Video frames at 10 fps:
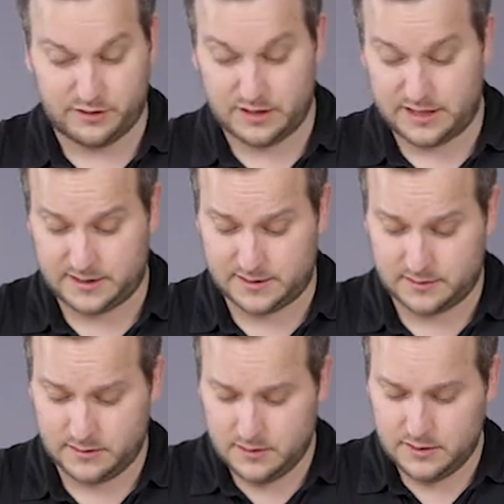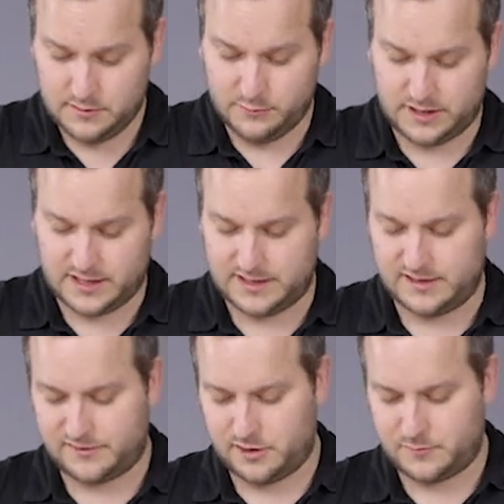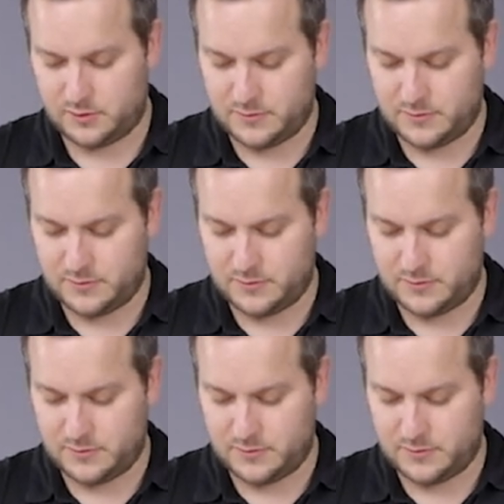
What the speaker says: you like it. We can then stop the